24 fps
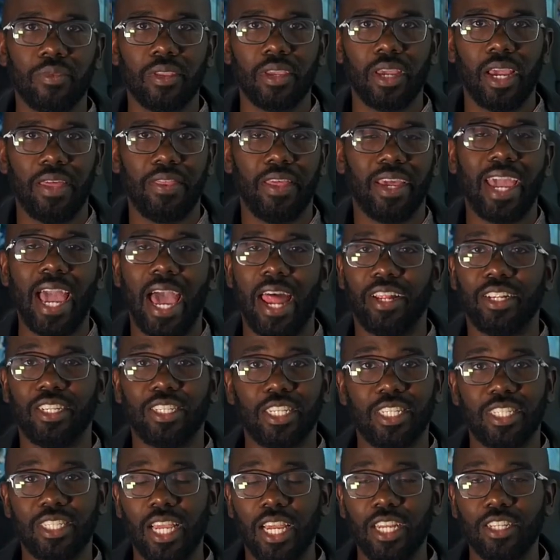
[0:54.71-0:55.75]
and that kind of
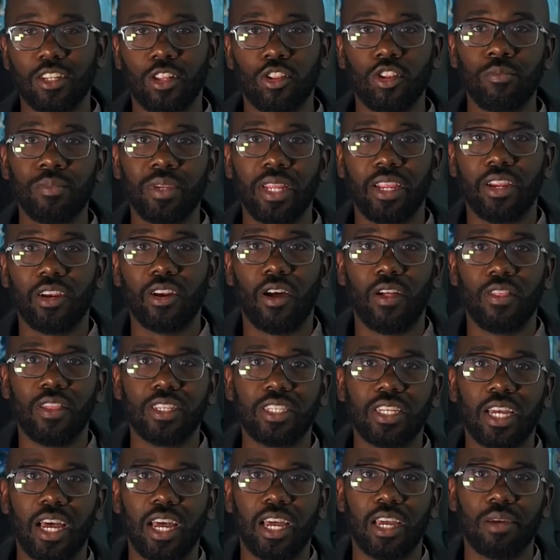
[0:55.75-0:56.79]
just stays illuminated all the
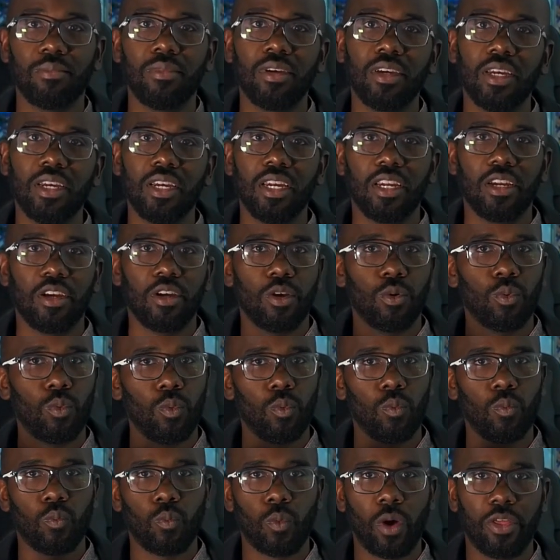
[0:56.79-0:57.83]
time,
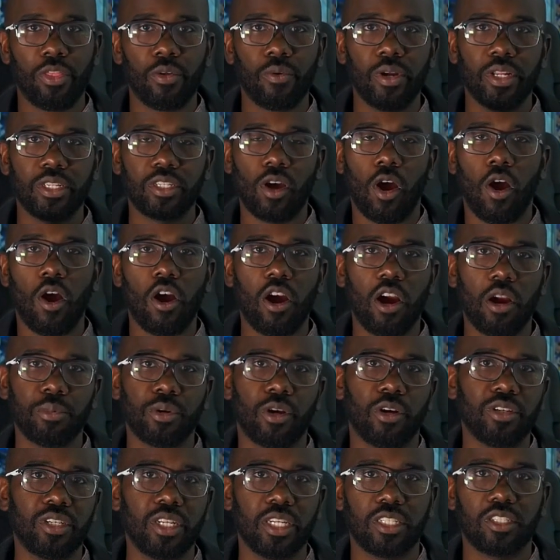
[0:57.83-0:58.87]
whether it's armed or
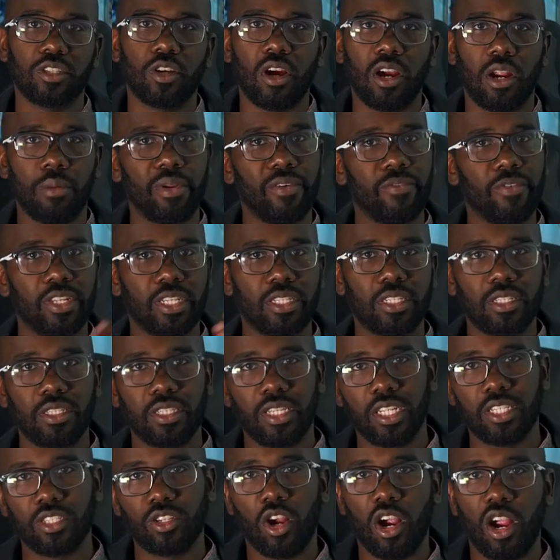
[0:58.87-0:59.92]
disarmed. If it's
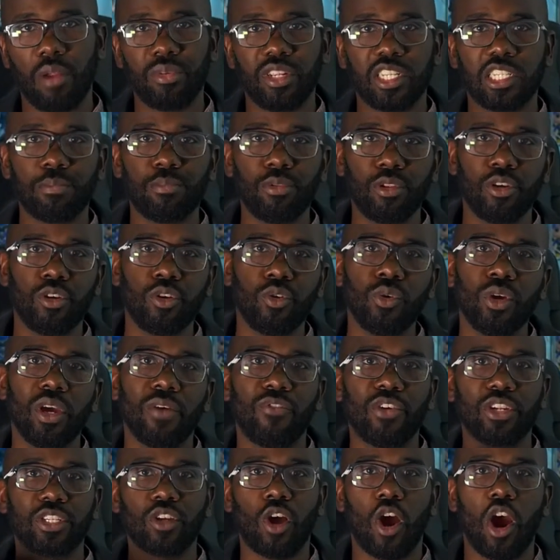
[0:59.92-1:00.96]
disarmed, it's blue. If
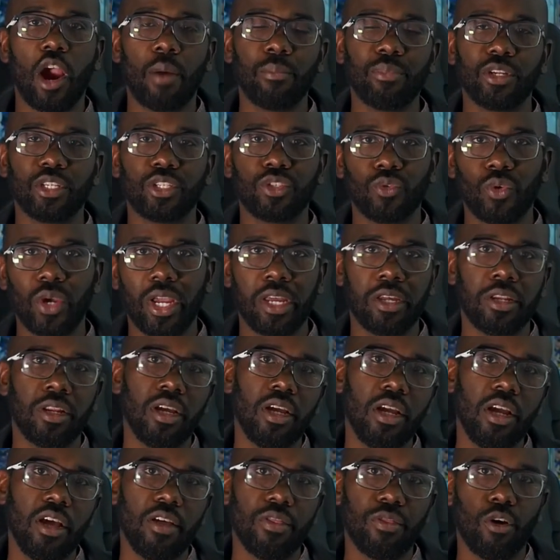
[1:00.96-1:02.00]
it's armed, it's red.
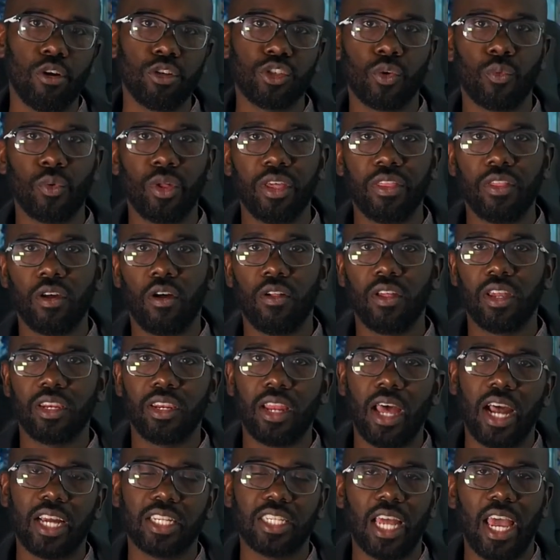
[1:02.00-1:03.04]
Those are really the only
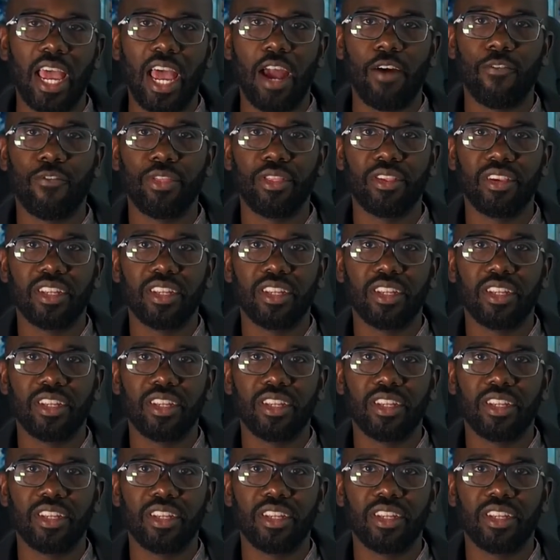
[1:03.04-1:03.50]
knocks I have for the